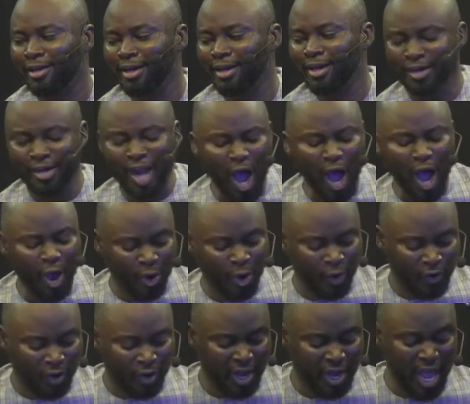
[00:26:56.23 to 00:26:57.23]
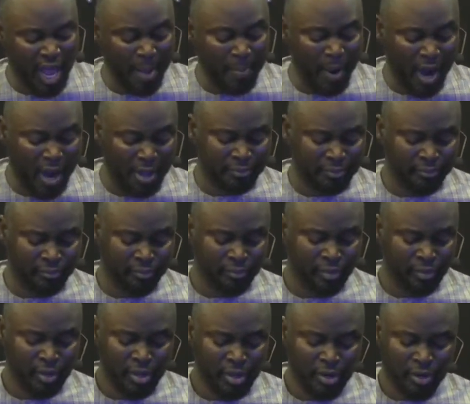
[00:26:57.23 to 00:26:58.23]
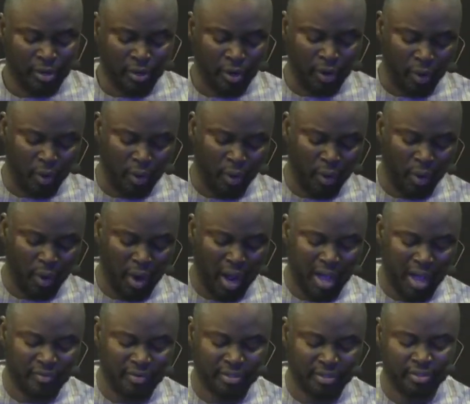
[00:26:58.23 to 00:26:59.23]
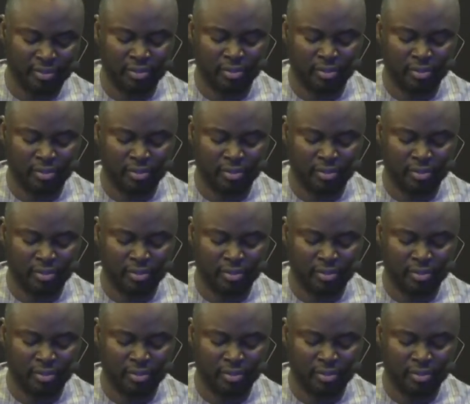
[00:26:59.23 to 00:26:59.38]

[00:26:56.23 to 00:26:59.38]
No laborer, no harvest.